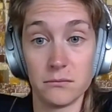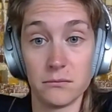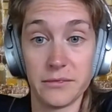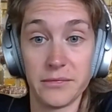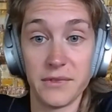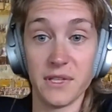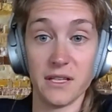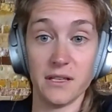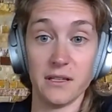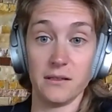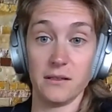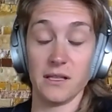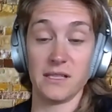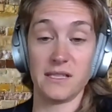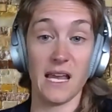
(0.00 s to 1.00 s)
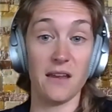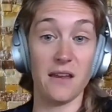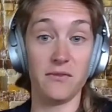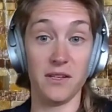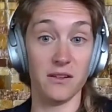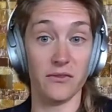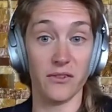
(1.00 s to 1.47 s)
the
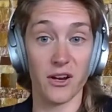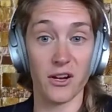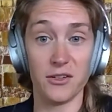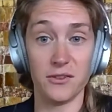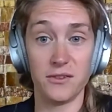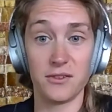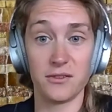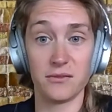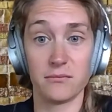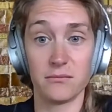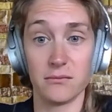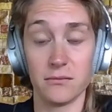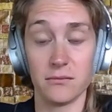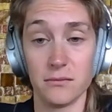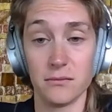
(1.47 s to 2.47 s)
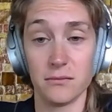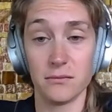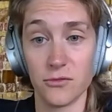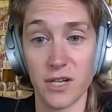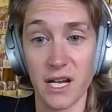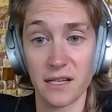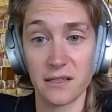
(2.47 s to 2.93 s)
safety of large
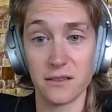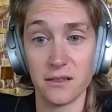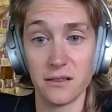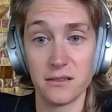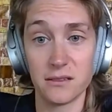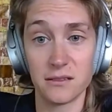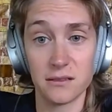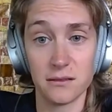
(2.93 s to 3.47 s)
reactors.